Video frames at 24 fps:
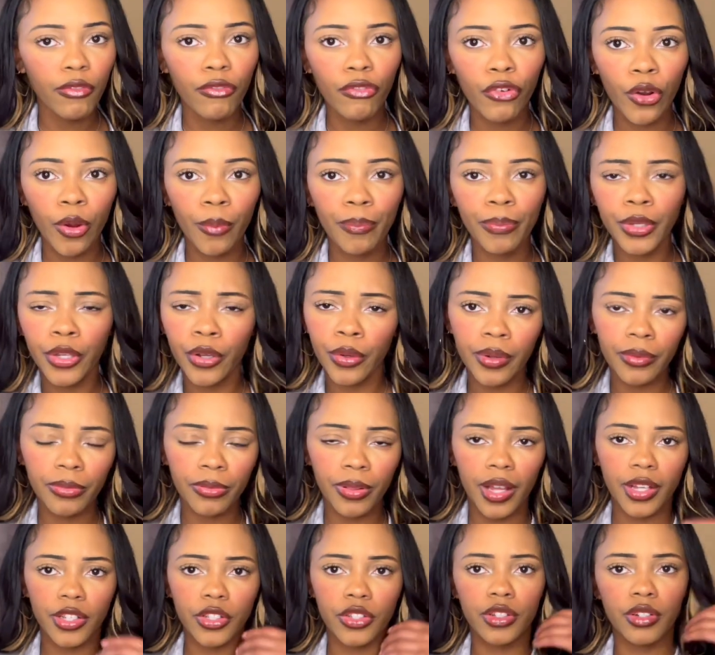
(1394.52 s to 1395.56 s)
for pure
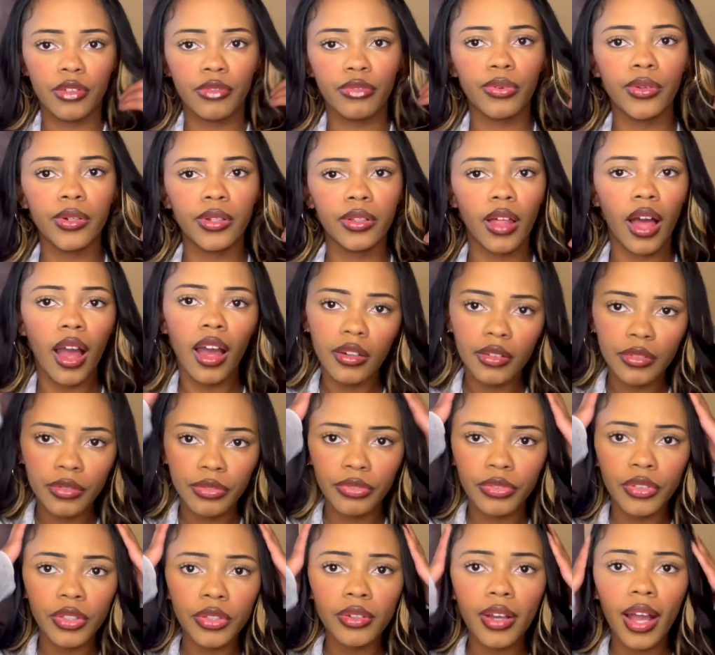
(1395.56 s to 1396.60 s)
reflection for a lot of
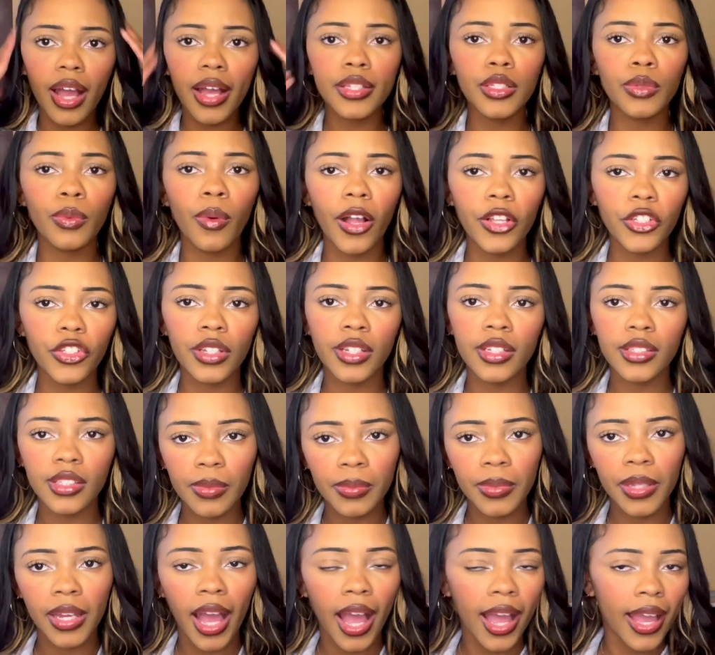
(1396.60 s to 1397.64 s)
you guys watching and
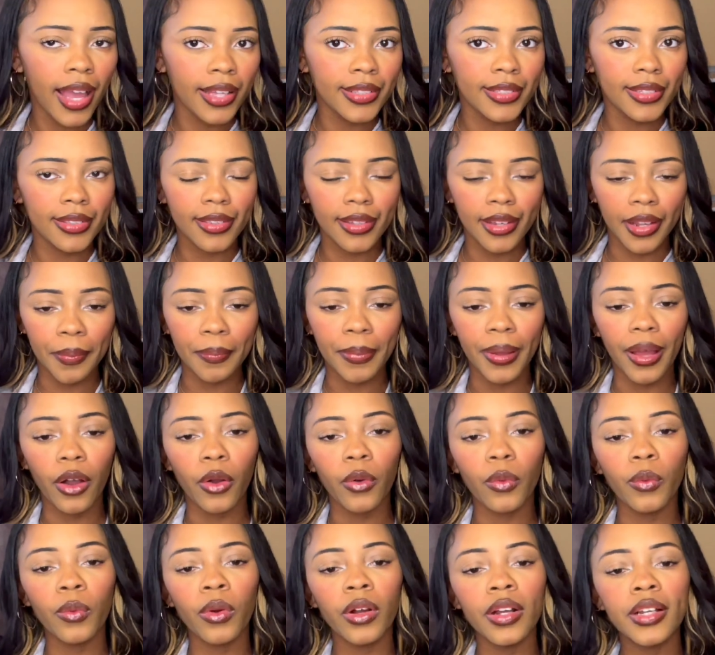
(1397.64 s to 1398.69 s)
something I had to think
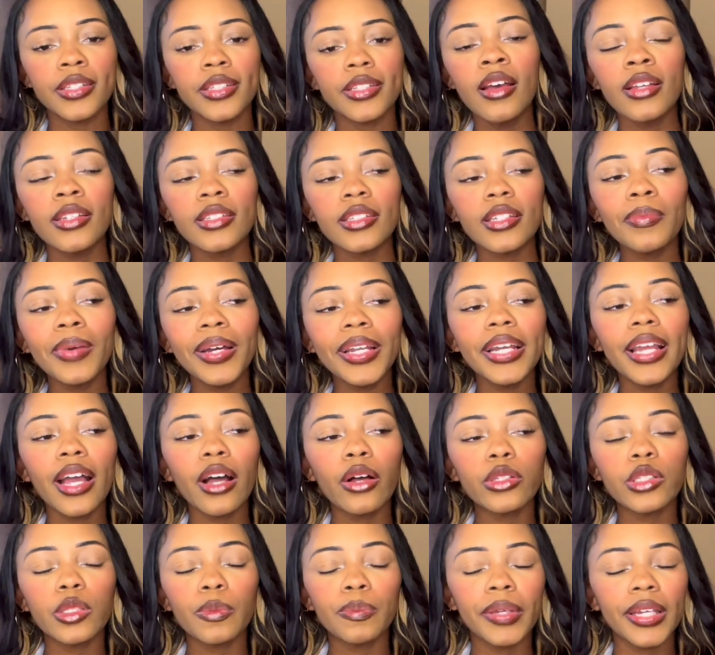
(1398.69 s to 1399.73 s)
about was somebody
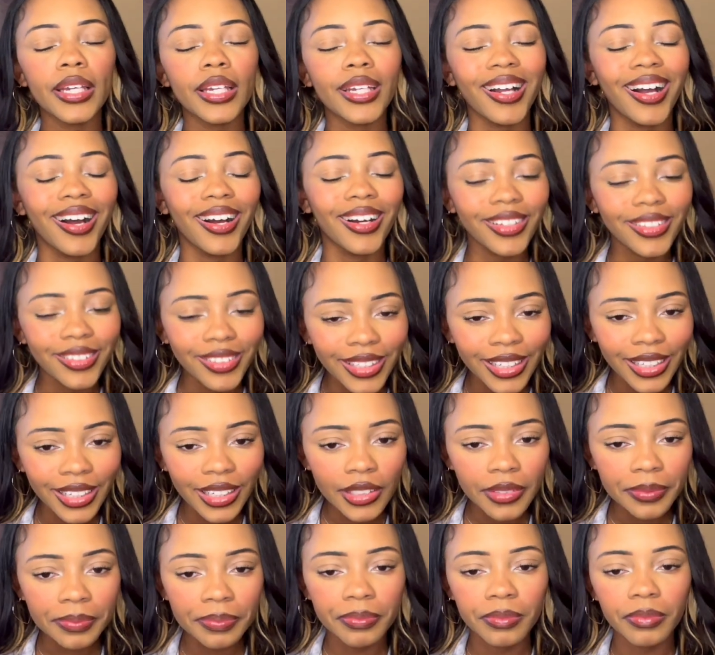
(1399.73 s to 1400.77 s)
else being
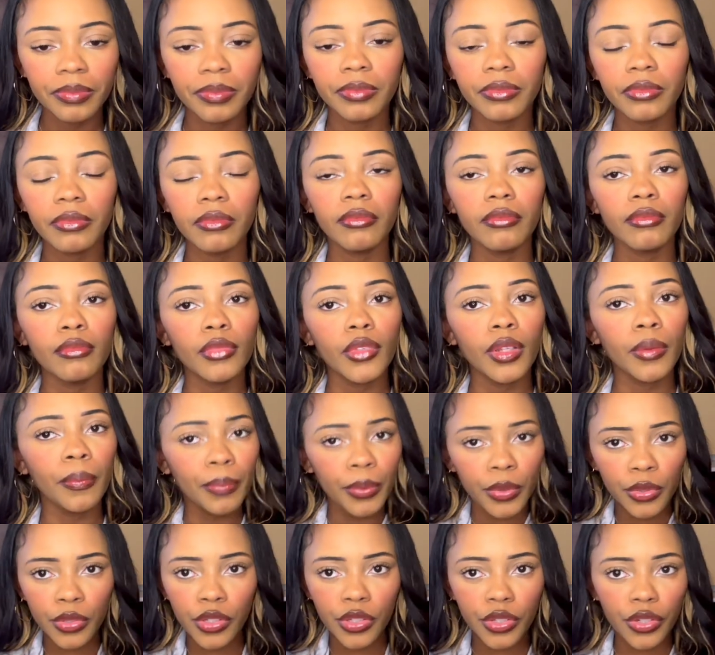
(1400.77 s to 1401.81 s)
ugly
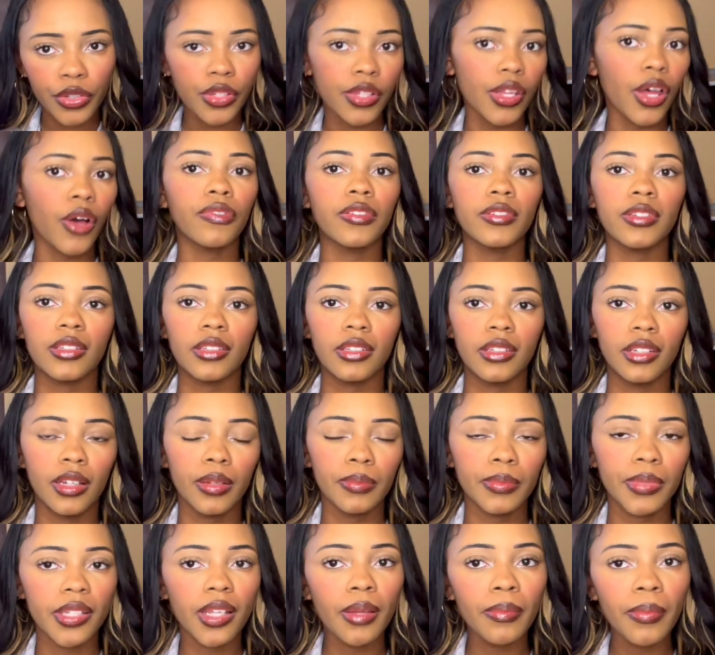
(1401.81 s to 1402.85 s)
boosts your self-esteem.
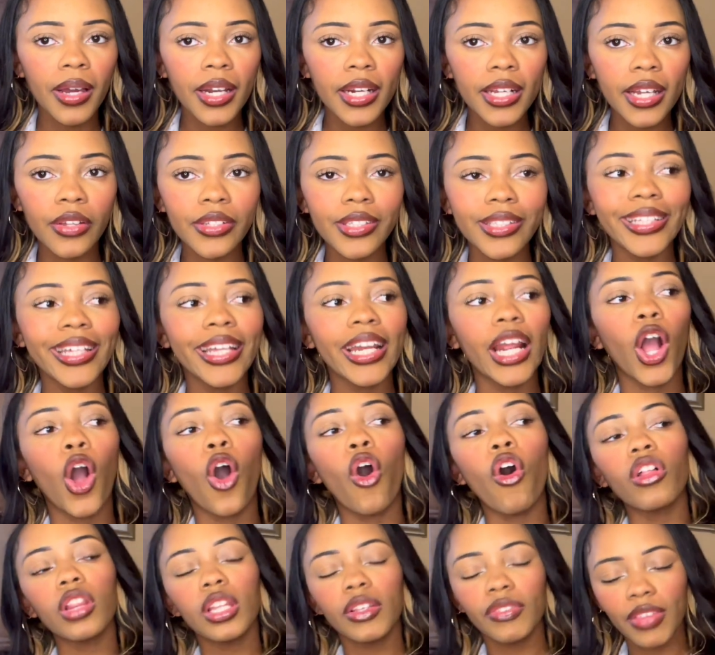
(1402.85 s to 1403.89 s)
Somebody else needing
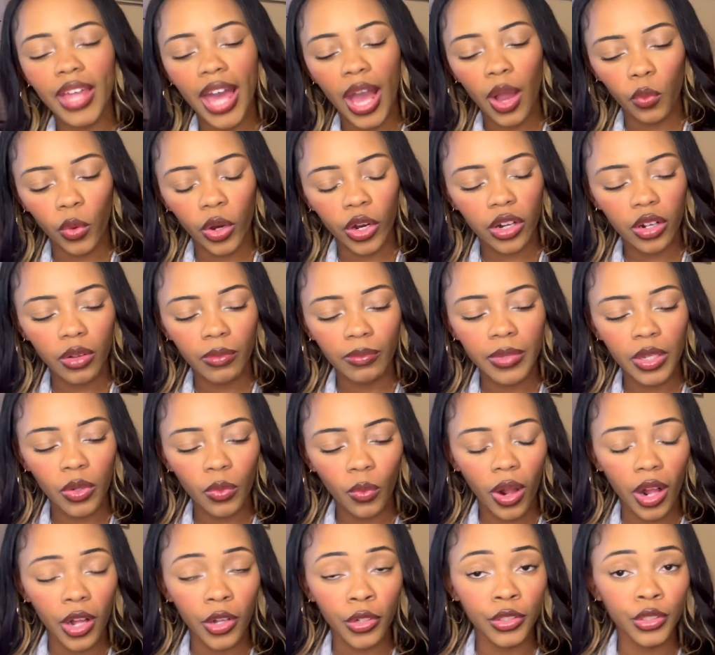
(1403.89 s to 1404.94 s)
all of that work,
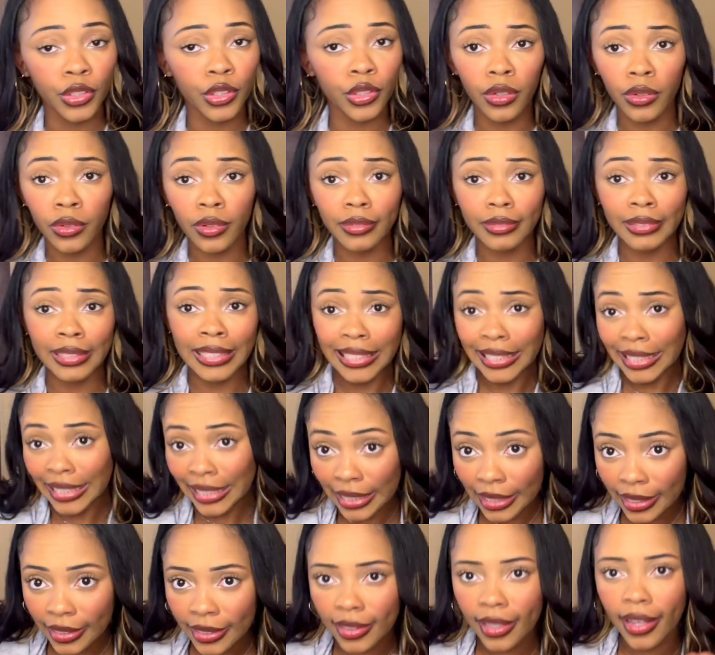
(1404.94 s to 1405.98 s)
meanwhile, you don't
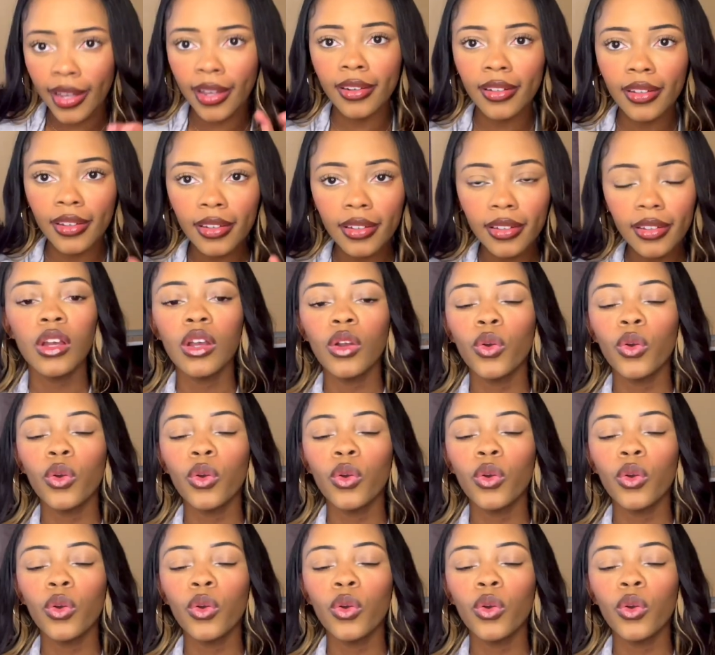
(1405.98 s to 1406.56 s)
need any.